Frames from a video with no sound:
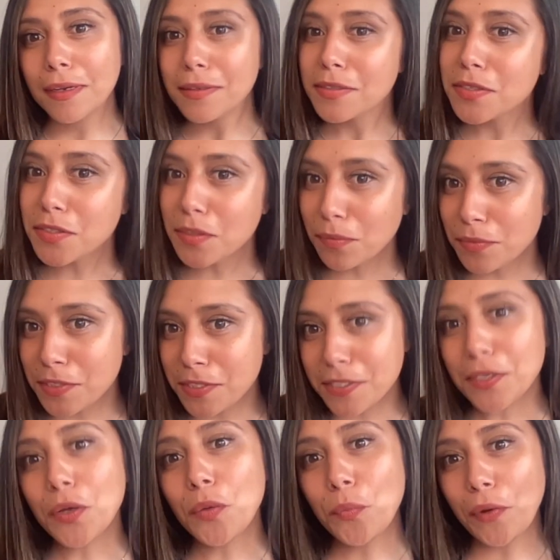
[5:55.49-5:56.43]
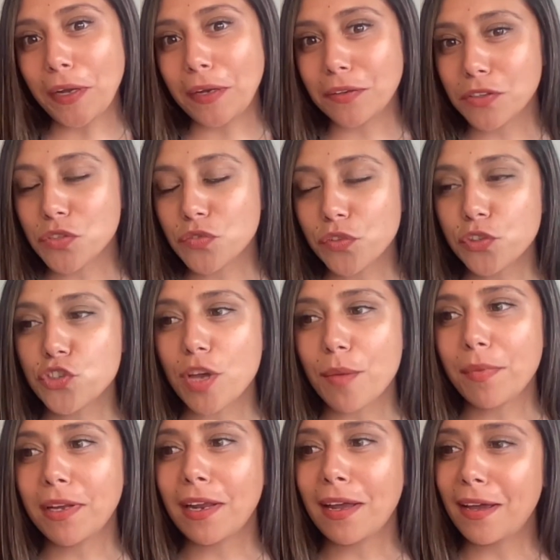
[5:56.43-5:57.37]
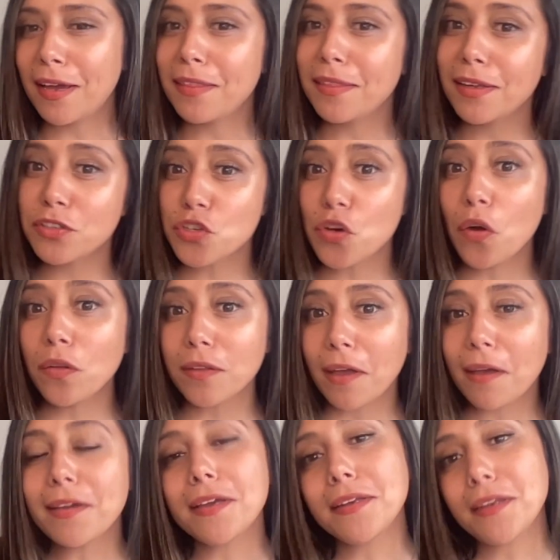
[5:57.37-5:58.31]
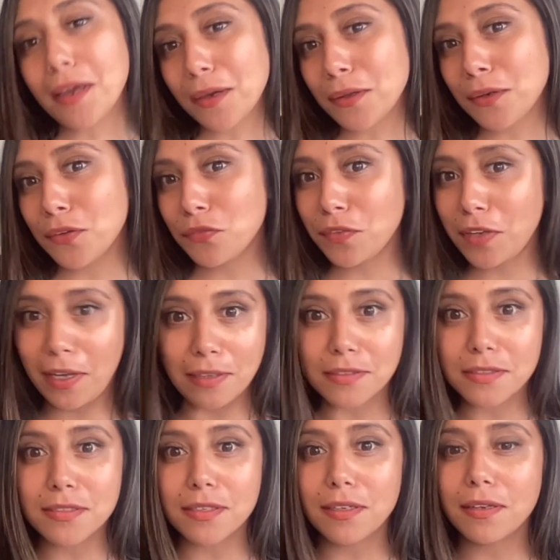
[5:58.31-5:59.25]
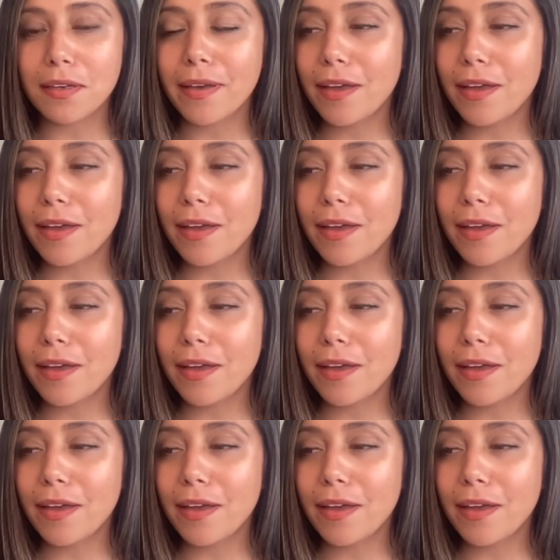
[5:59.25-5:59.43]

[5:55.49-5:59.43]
Some deal breakers for Gemini. They don't like a negative Nancy.